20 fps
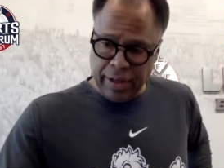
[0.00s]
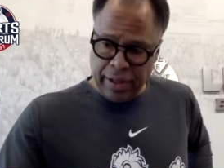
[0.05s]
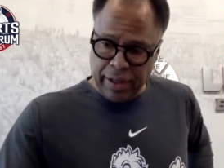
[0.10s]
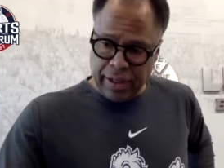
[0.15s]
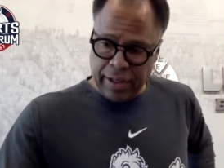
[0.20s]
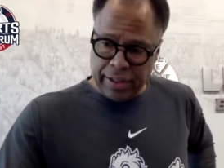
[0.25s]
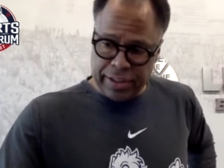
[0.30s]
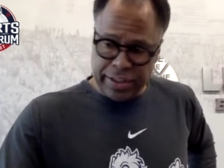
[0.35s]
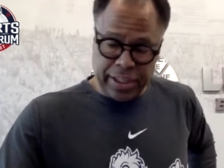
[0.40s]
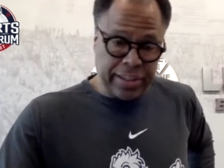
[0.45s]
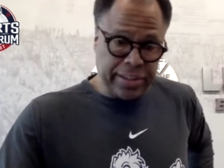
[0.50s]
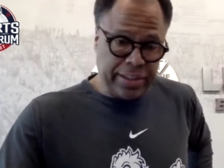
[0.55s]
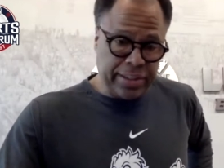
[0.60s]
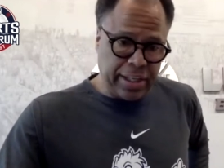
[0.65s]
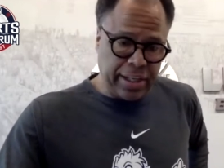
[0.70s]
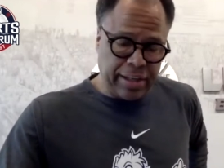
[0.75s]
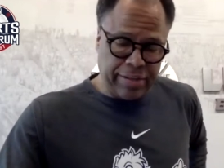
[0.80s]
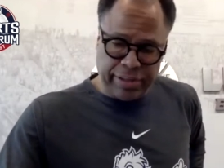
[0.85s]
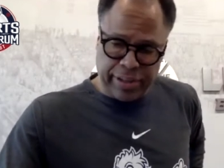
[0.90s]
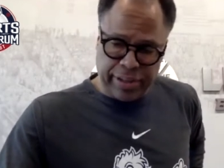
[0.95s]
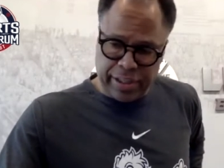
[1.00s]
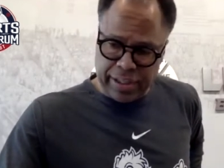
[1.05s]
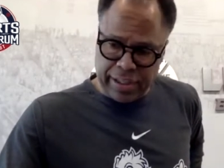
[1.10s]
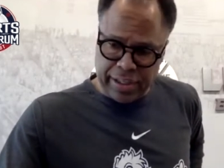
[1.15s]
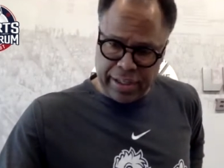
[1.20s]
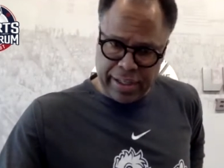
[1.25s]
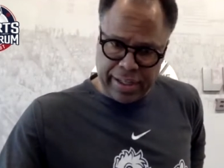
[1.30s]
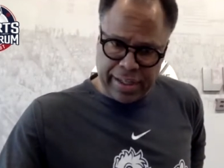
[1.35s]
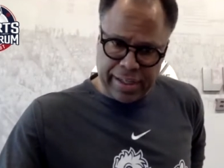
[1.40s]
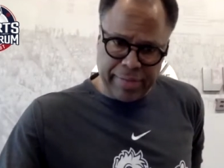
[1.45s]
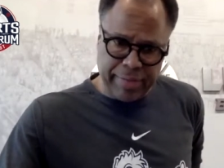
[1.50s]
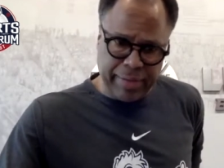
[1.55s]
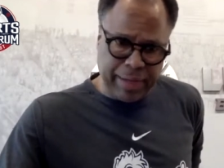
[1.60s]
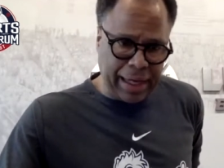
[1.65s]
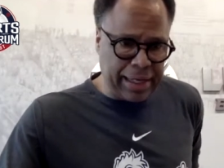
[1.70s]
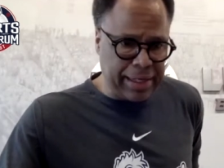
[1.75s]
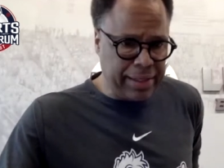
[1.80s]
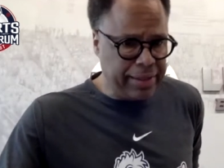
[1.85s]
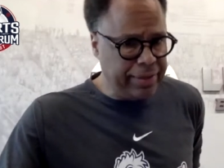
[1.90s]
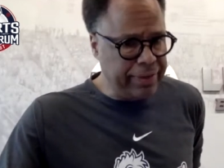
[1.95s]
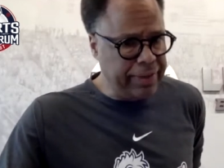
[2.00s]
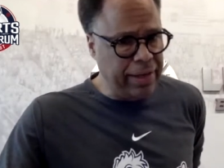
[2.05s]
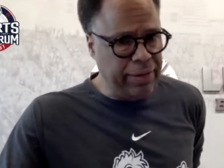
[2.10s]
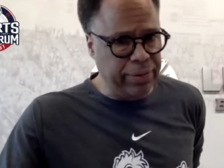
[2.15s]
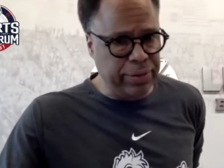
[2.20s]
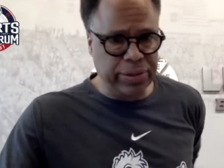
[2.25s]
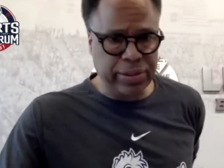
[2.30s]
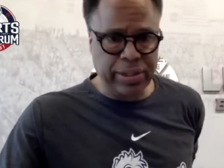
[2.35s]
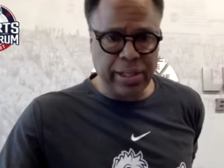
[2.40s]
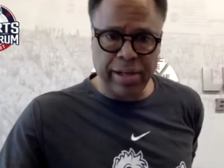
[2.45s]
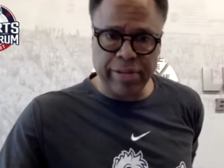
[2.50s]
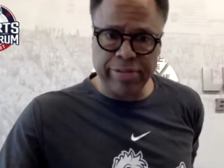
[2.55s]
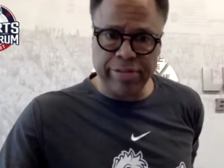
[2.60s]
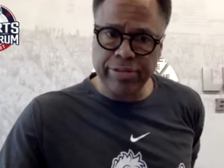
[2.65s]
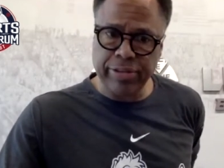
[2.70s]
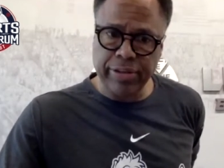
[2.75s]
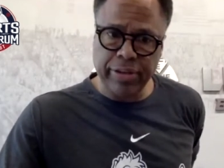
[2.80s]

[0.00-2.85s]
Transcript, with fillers: and Jason Cuffey. And man, that was tough.